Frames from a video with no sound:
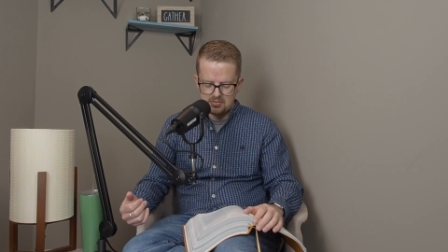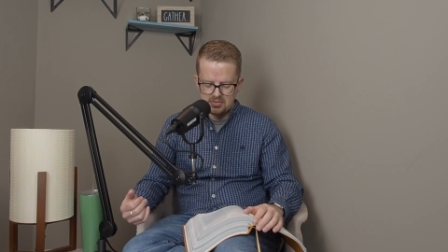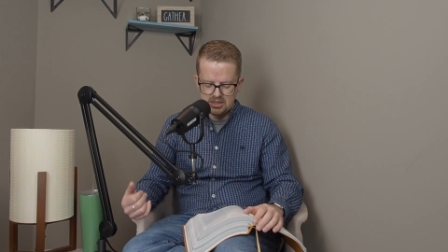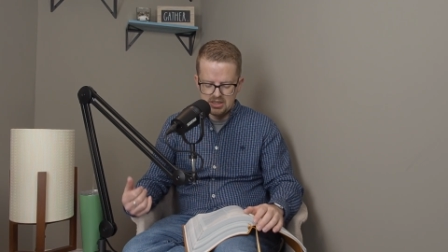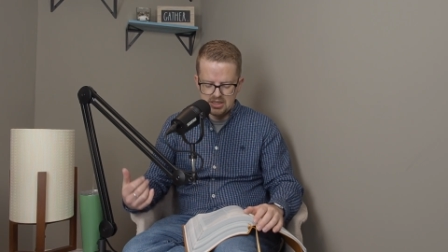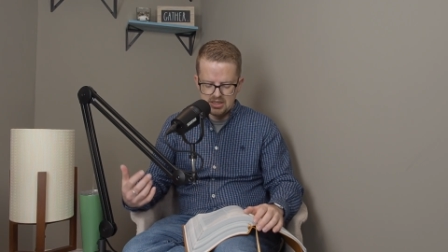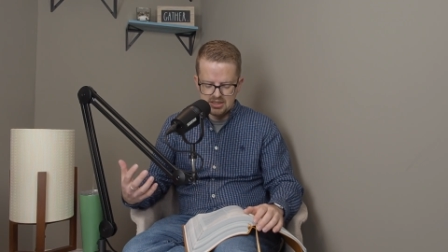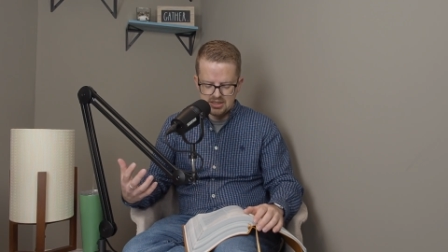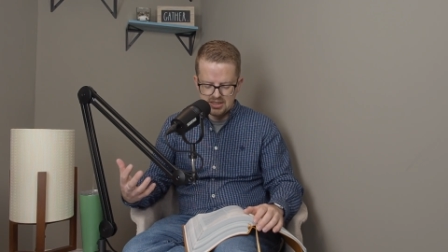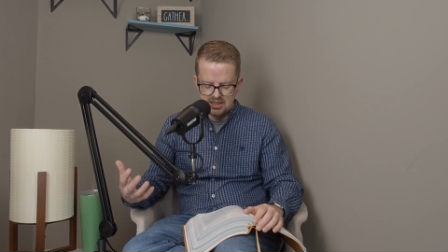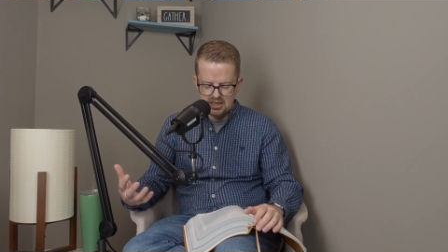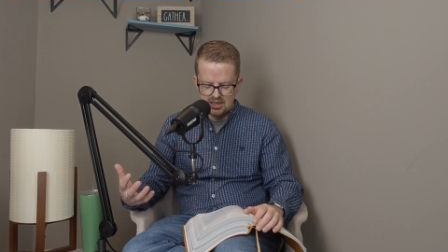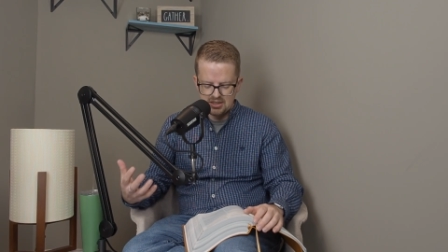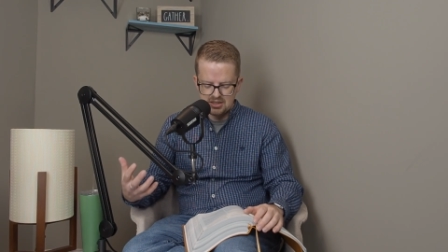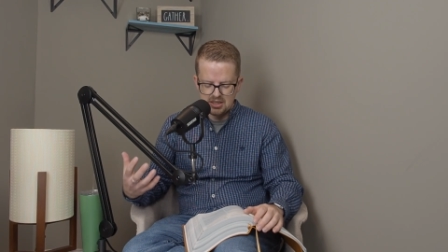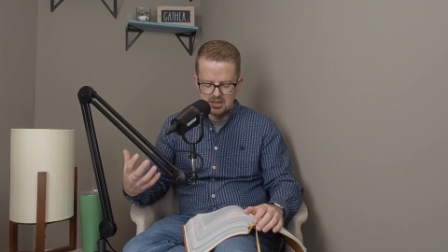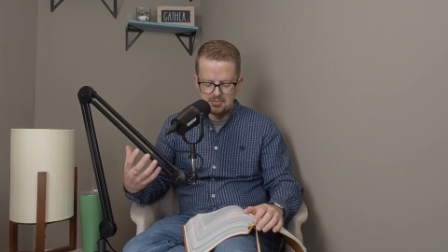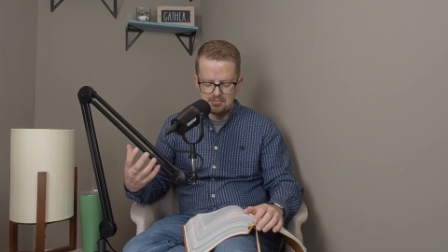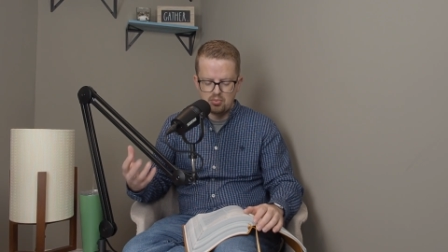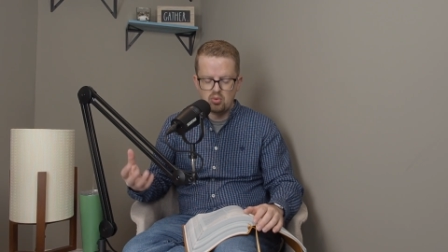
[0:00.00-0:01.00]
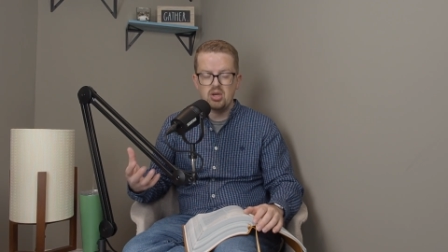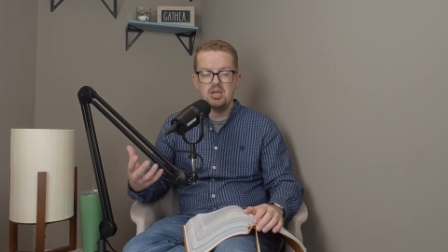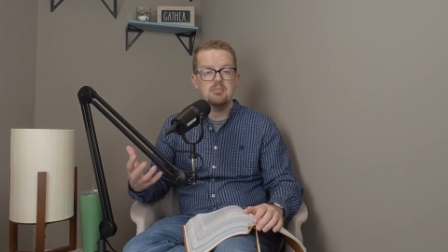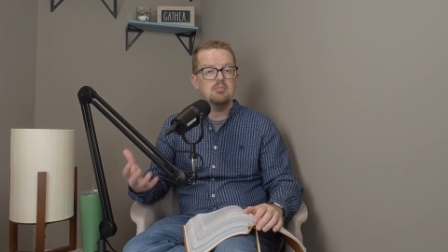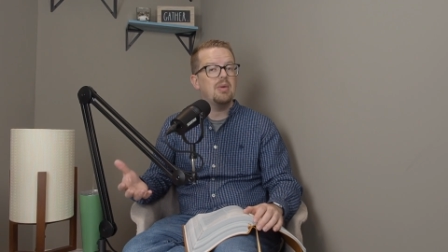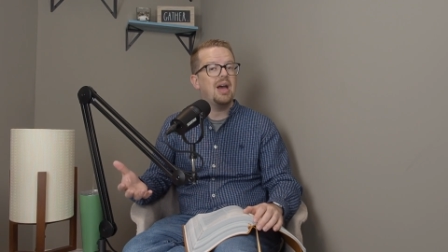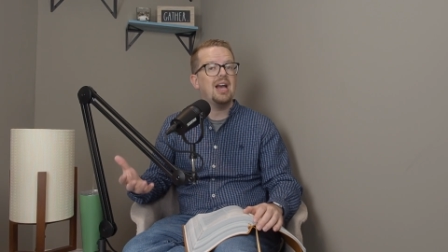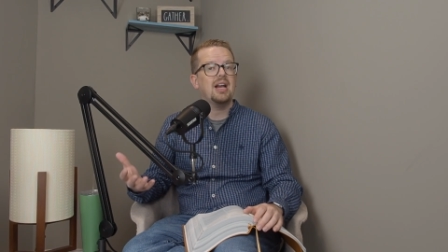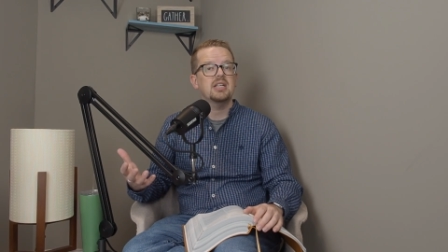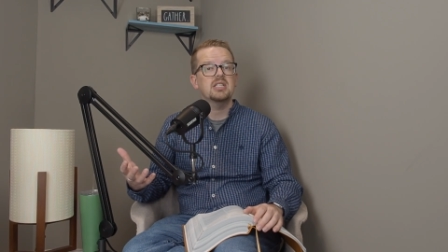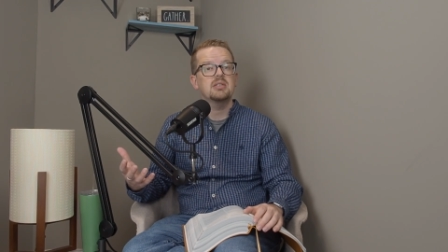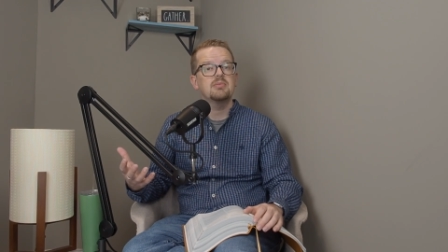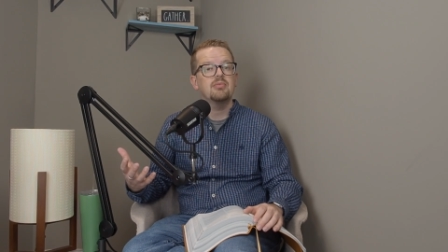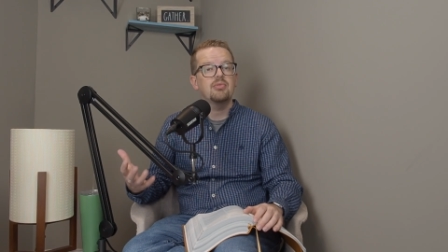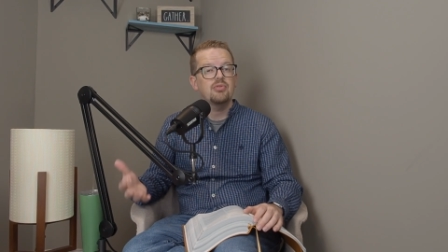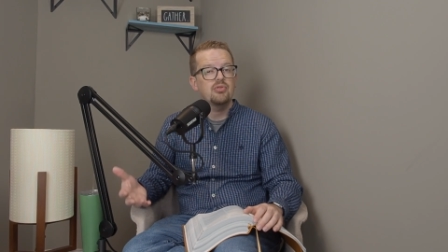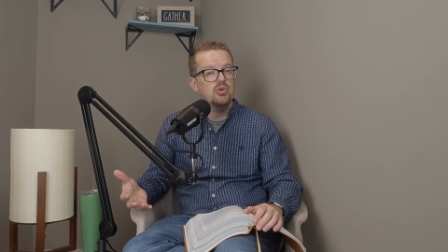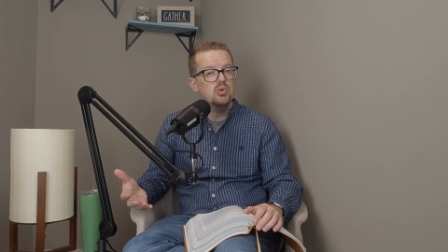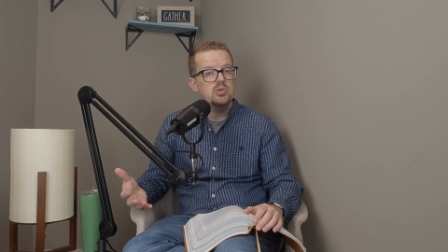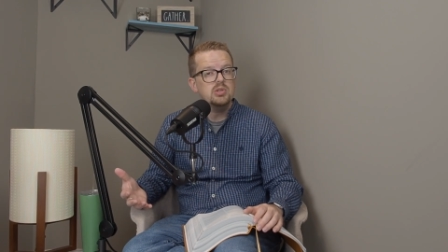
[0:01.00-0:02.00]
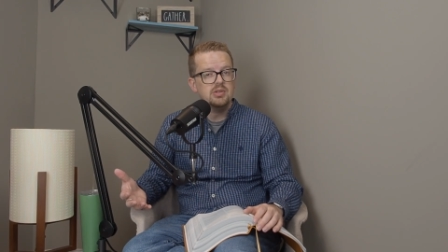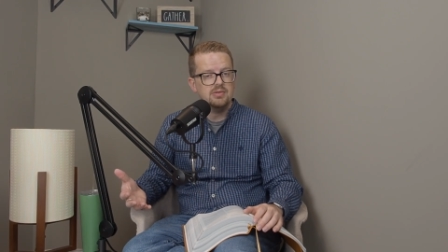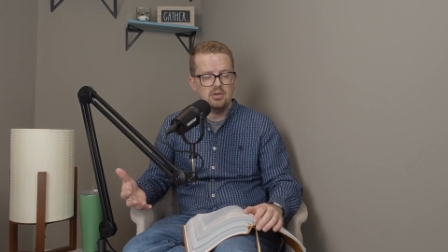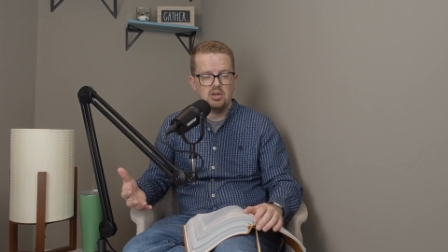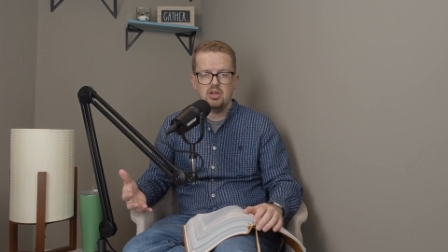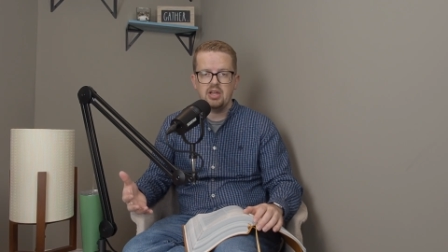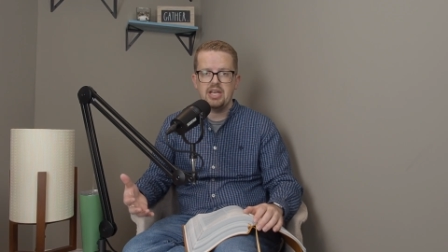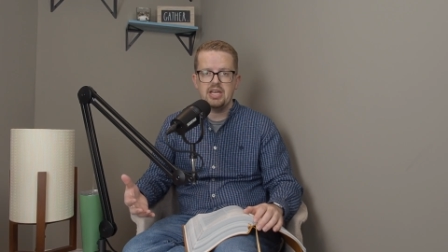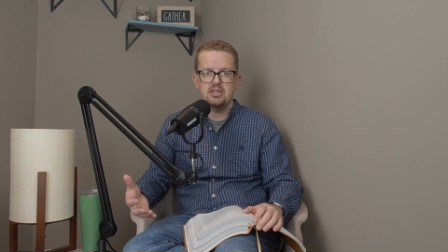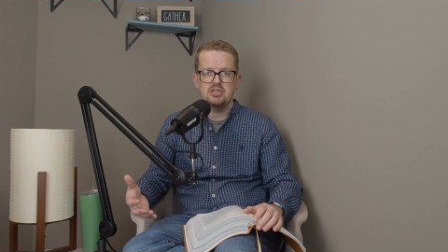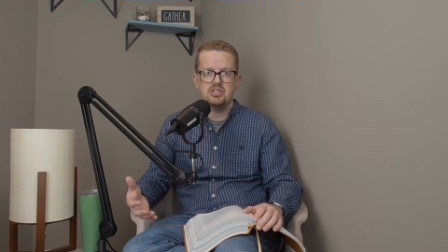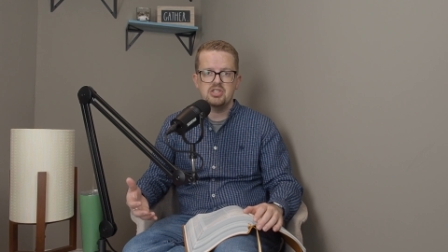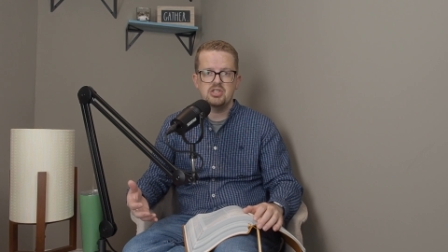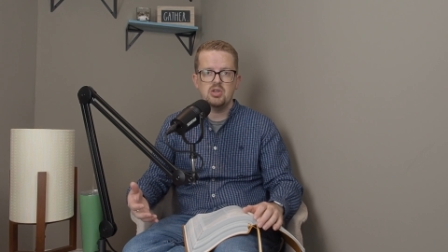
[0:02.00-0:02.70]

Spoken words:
He says, bring back some fruit of the land.